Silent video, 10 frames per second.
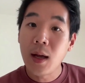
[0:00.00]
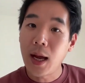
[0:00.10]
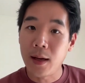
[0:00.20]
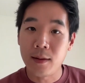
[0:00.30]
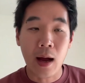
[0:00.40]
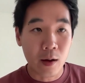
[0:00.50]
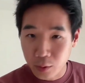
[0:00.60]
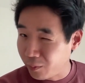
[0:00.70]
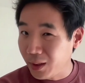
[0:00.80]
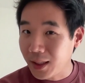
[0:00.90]
And how
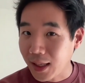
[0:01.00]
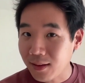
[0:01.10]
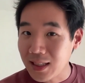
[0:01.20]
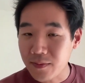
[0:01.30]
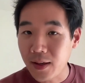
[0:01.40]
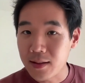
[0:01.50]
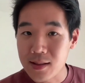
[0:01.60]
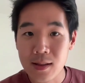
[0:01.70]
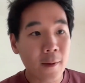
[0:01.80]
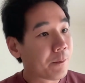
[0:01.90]
do we get these
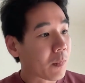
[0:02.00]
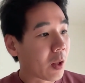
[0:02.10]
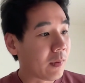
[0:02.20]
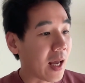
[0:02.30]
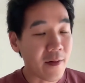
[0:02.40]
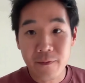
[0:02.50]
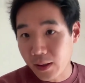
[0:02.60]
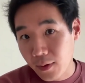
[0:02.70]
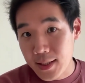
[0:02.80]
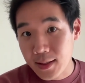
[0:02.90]
funds? We have
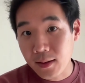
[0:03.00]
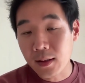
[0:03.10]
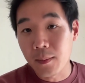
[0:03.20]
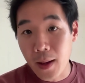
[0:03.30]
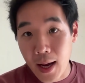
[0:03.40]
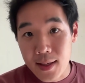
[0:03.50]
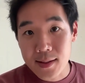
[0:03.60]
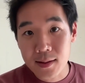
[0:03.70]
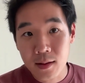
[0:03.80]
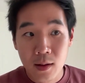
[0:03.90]
fundraised it in the
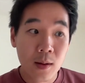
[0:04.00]
past,